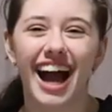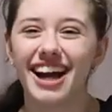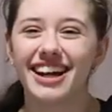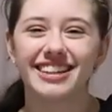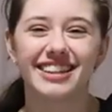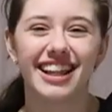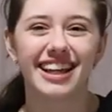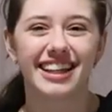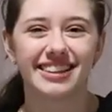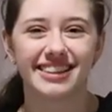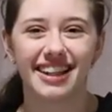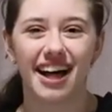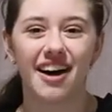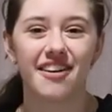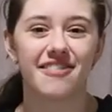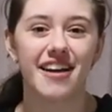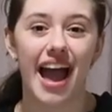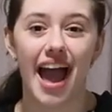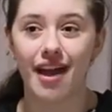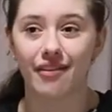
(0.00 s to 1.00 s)
I, like,
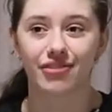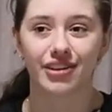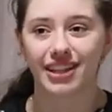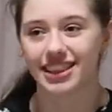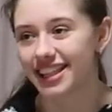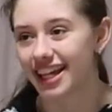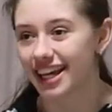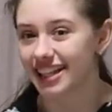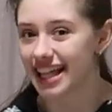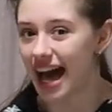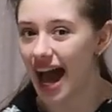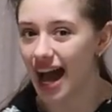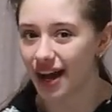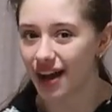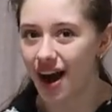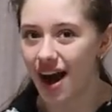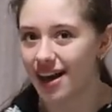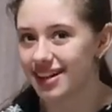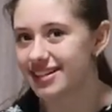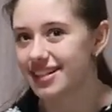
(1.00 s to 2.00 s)
love everything that I
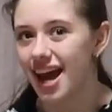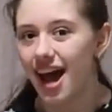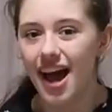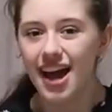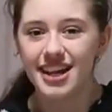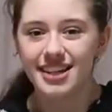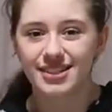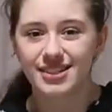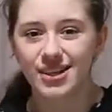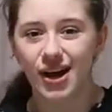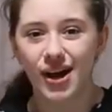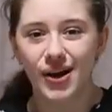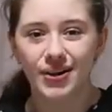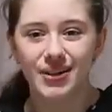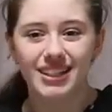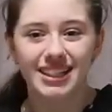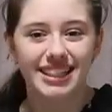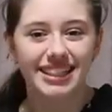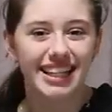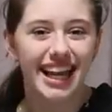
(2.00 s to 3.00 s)
got.
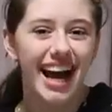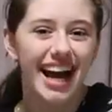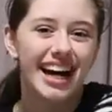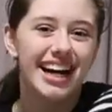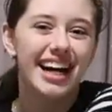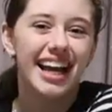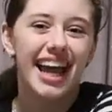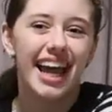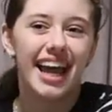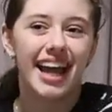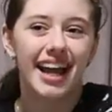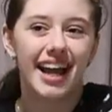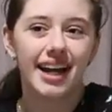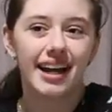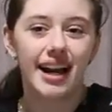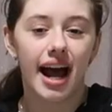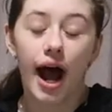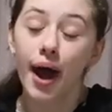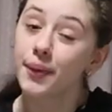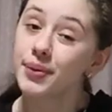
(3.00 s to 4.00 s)
So, yeah,
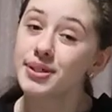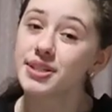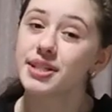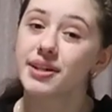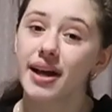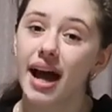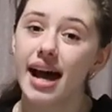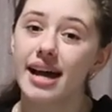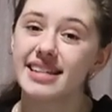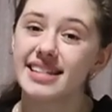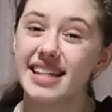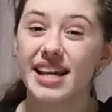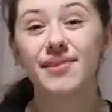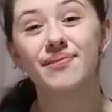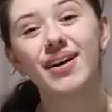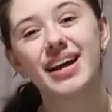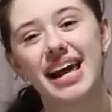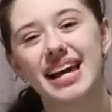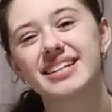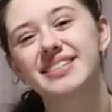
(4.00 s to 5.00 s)
and I will see you guys
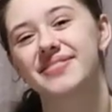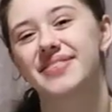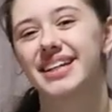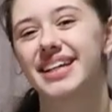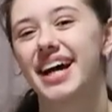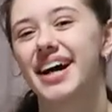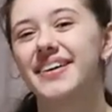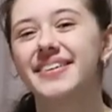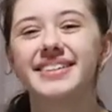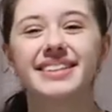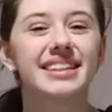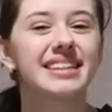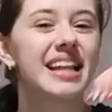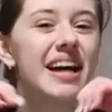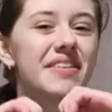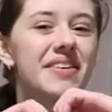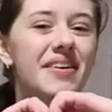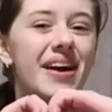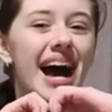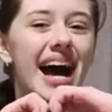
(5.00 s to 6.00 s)
in my next video.
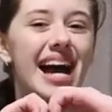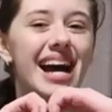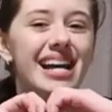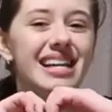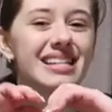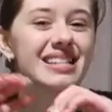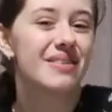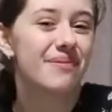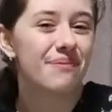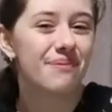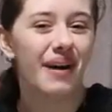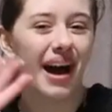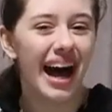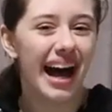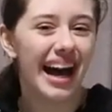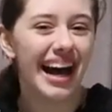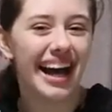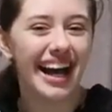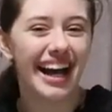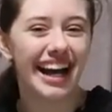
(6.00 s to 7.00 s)
Love you guys.
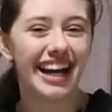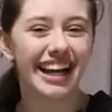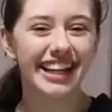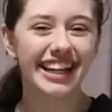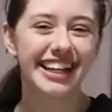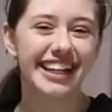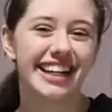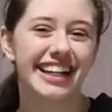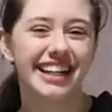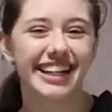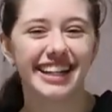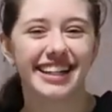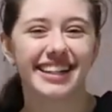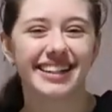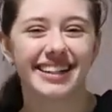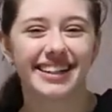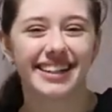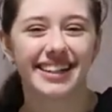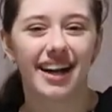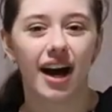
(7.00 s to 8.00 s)
Bye.
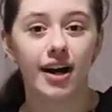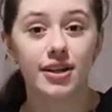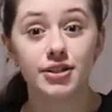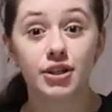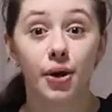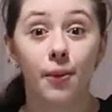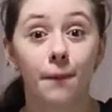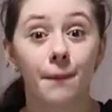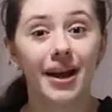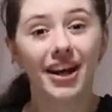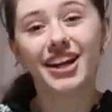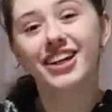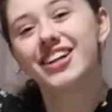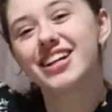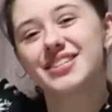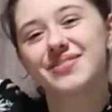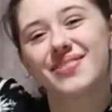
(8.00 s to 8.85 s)
Also, Merry Christmas!